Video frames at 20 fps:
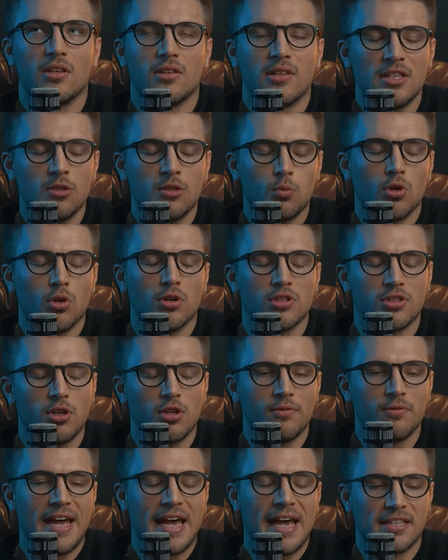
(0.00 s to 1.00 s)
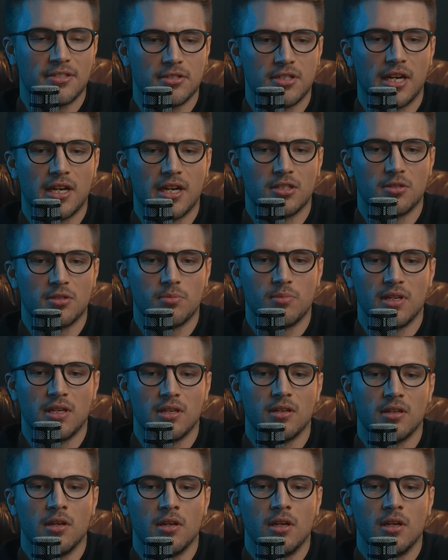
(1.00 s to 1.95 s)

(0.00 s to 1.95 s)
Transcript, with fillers: This world is so fascinating to me,